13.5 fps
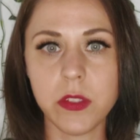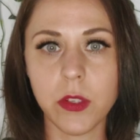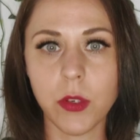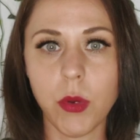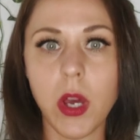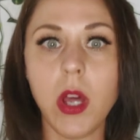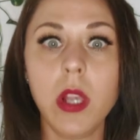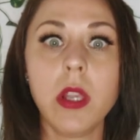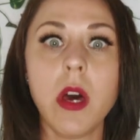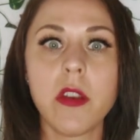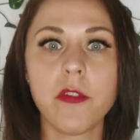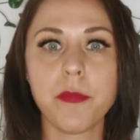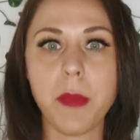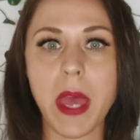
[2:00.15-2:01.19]
to know a
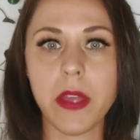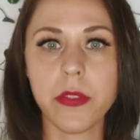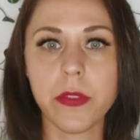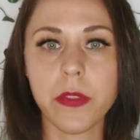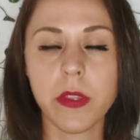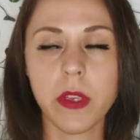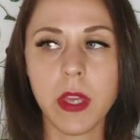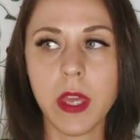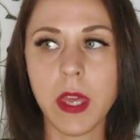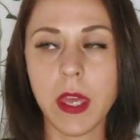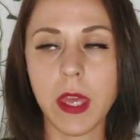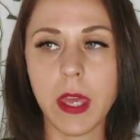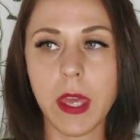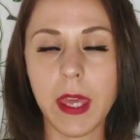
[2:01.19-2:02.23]
lot of math.
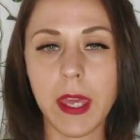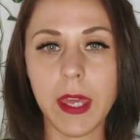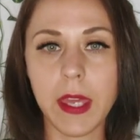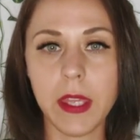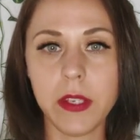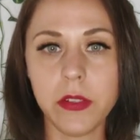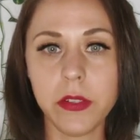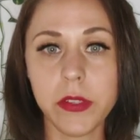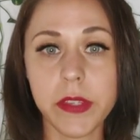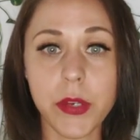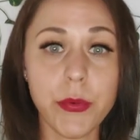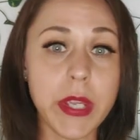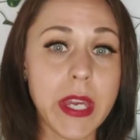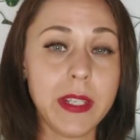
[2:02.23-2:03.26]
And
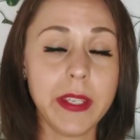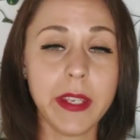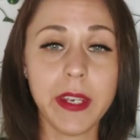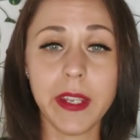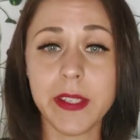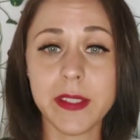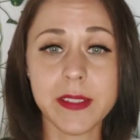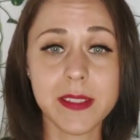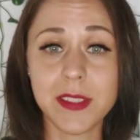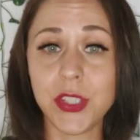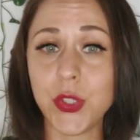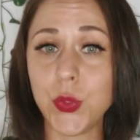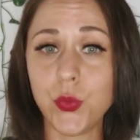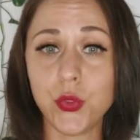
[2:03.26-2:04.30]
the reality is
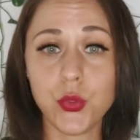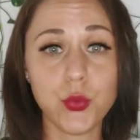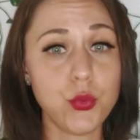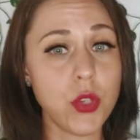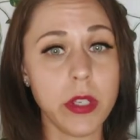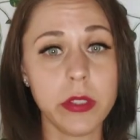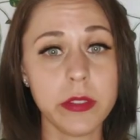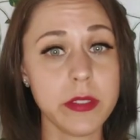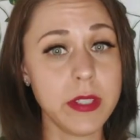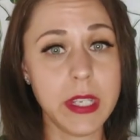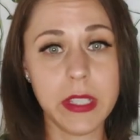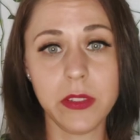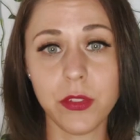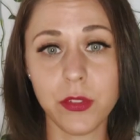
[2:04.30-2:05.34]
you do not
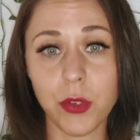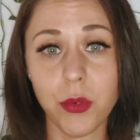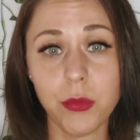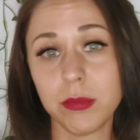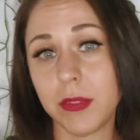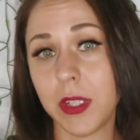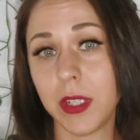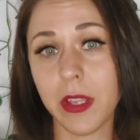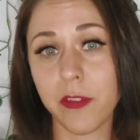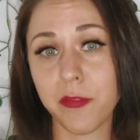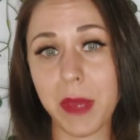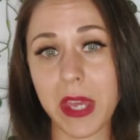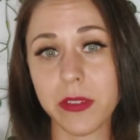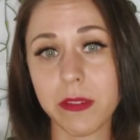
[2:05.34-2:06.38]
need to know a lot
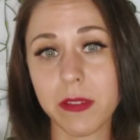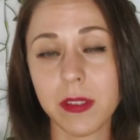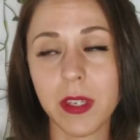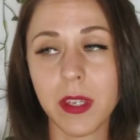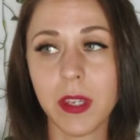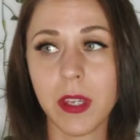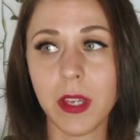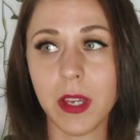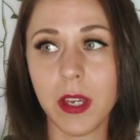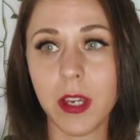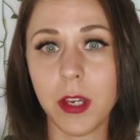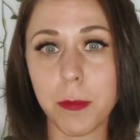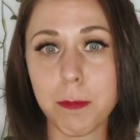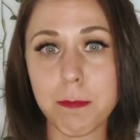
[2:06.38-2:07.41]
of math.
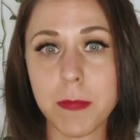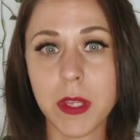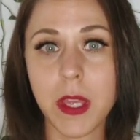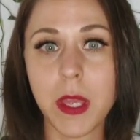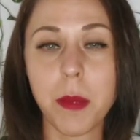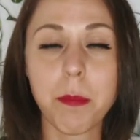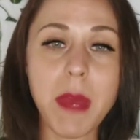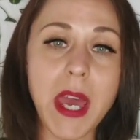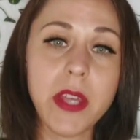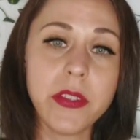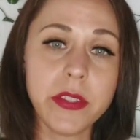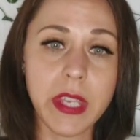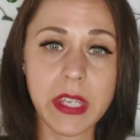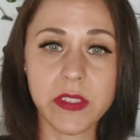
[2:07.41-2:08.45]

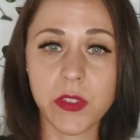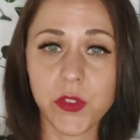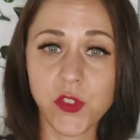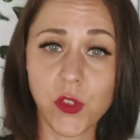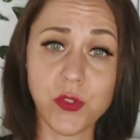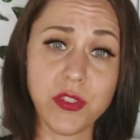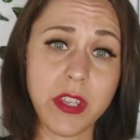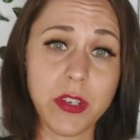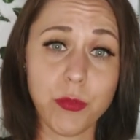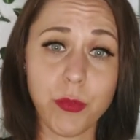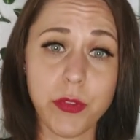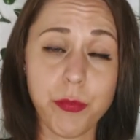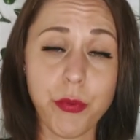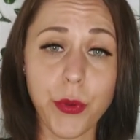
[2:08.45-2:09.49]
Math gets associated
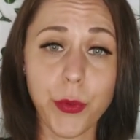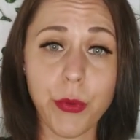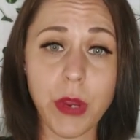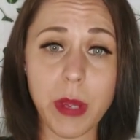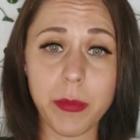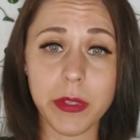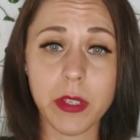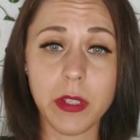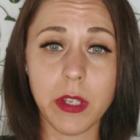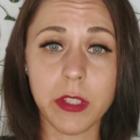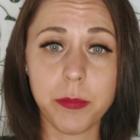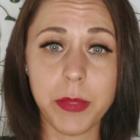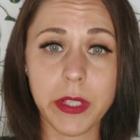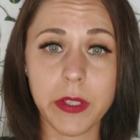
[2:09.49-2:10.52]
with programming a
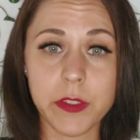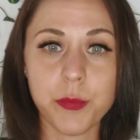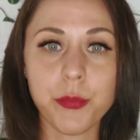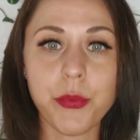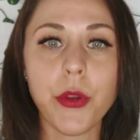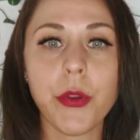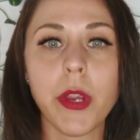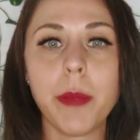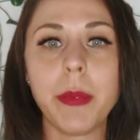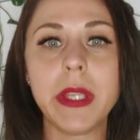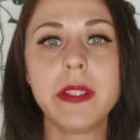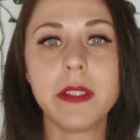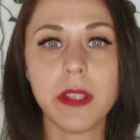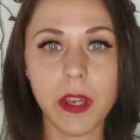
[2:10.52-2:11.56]
lot because
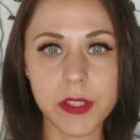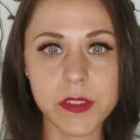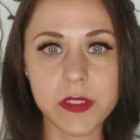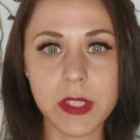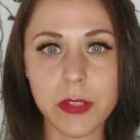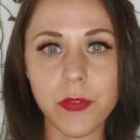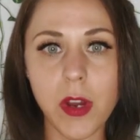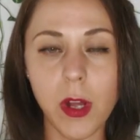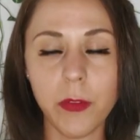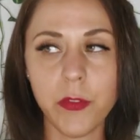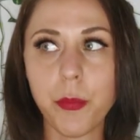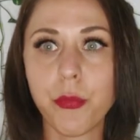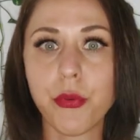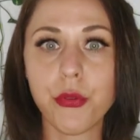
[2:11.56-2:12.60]
programming does
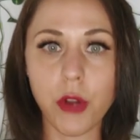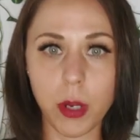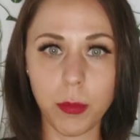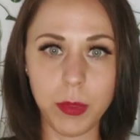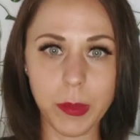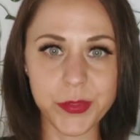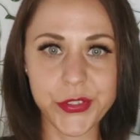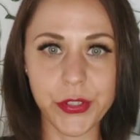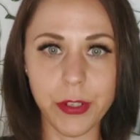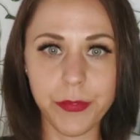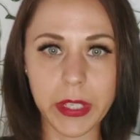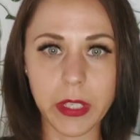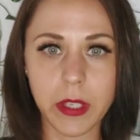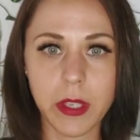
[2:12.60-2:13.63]
involve problem
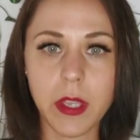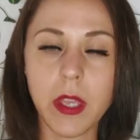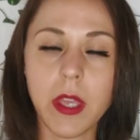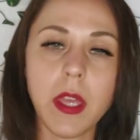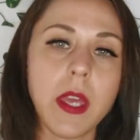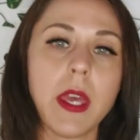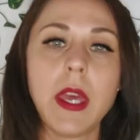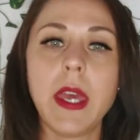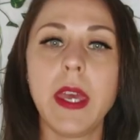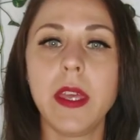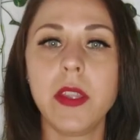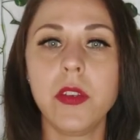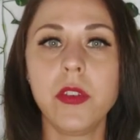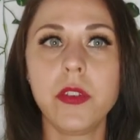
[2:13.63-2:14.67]
solving.
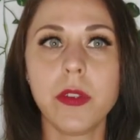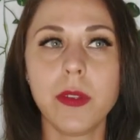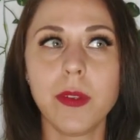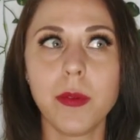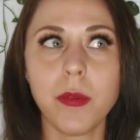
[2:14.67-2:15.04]
And